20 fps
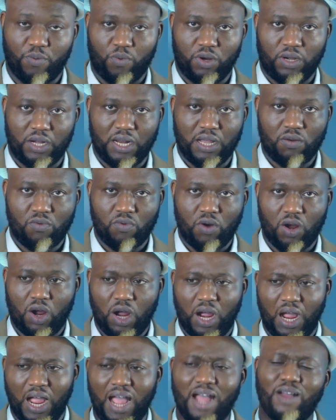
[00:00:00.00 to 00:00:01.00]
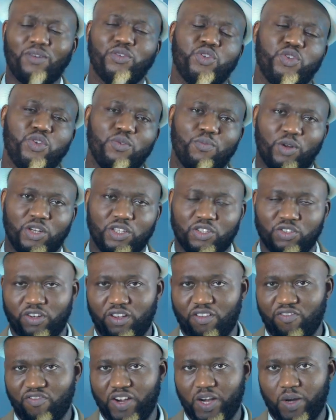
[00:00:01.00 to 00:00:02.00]
Now, how do you monitor the
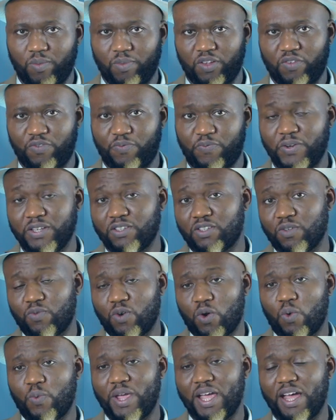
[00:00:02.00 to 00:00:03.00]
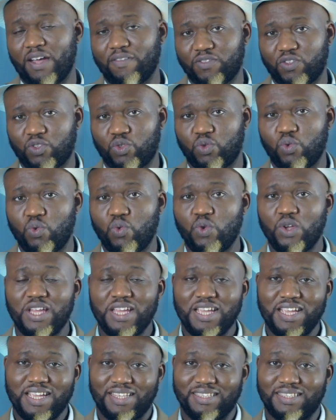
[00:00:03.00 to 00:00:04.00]
environment? First of all, we have two
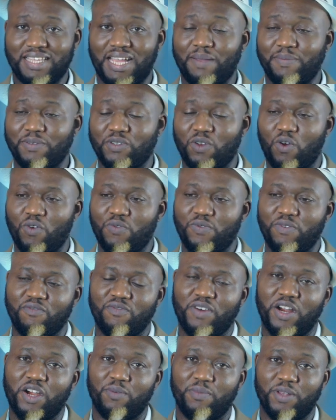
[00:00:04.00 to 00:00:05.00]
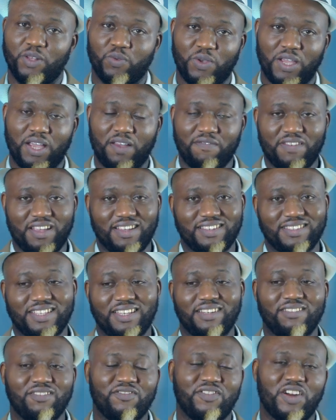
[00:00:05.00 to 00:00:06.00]
types of environment. We have the
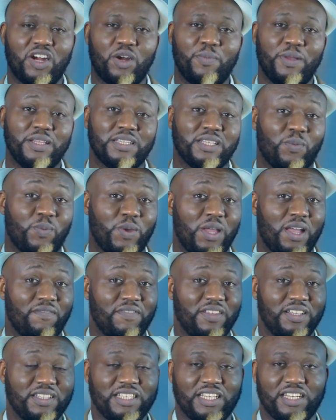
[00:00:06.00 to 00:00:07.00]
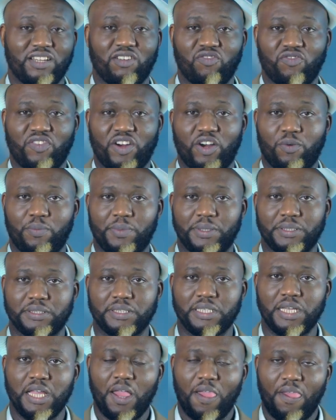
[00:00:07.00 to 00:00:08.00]
external environment and we have the internal environment.
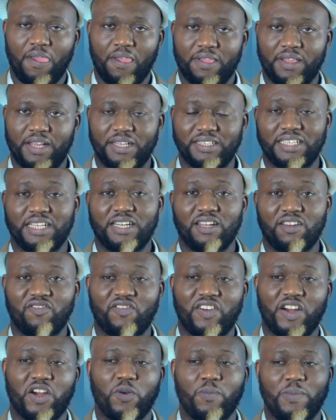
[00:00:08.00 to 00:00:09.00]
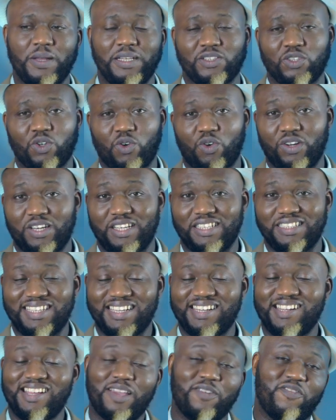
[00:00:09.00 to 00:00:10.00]
The internal environment or the
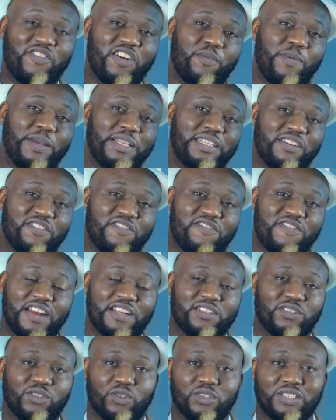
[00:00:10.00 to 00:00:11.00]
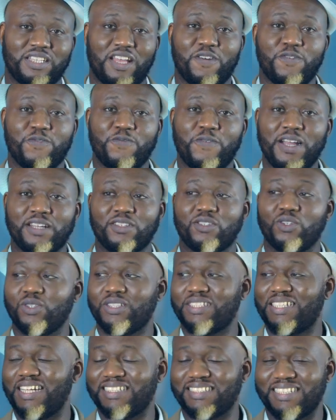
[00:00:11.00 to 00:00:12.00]
internal environmental factors are
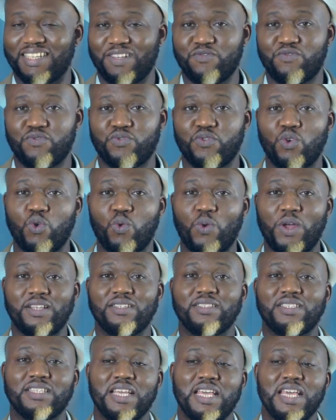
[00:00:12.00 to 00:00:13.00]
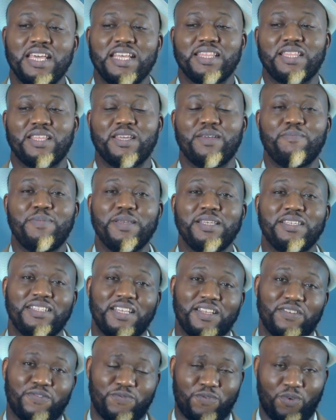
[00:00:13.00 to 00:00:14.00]
factors that influence the
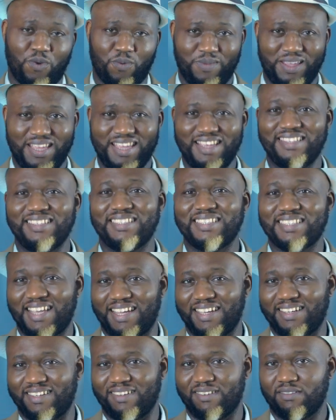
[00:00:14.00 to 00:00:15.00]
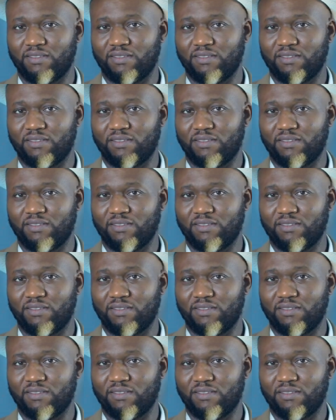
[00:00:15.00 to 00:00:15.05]
business from inside,